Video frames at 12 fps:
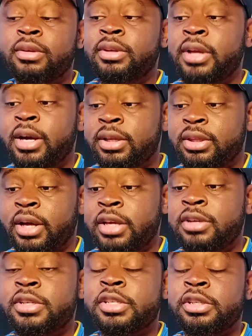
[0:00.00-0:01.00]
Another
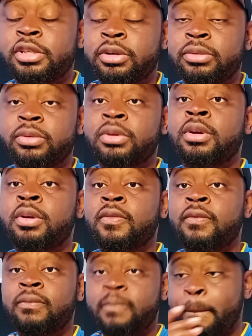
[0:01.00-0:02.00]
thing you can do
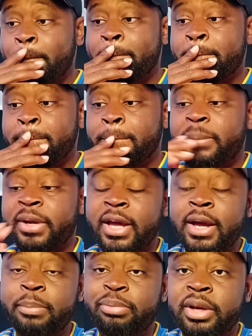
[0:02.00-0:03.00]

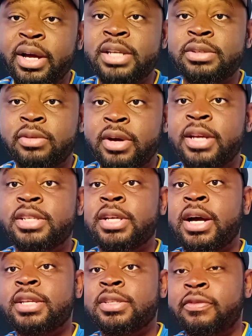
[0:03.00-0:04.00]
plan, plot,
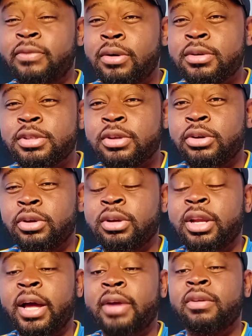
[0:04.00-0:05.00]
strategize, and focus on your
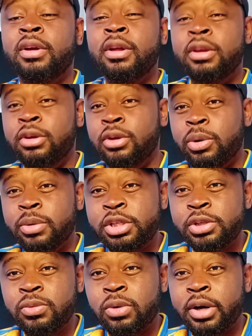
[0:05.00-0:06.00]
life. Know
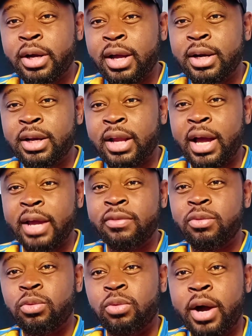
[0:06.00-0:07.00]
what you want out of
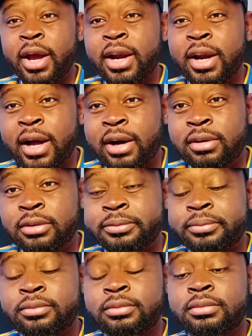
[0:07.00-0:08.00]
life, write it out.
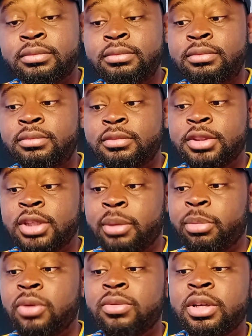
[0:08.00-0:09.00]

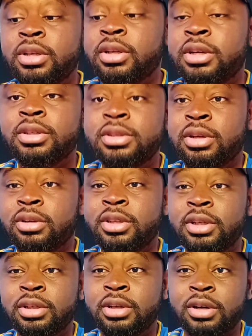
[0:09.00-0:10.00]
Come up with a little, you know,
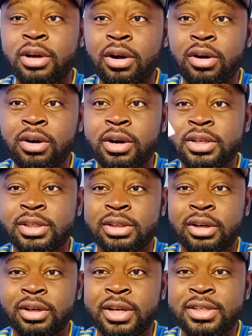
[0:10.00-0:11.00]
your little cards and
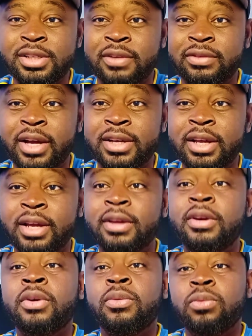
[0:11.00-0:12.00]
all that stuff like
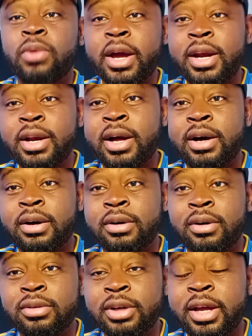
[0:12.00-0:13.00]
that. Write it out
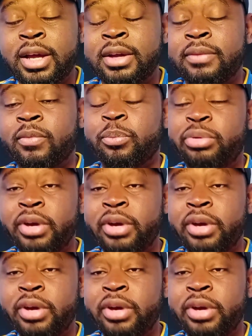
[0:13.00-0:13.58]
on that.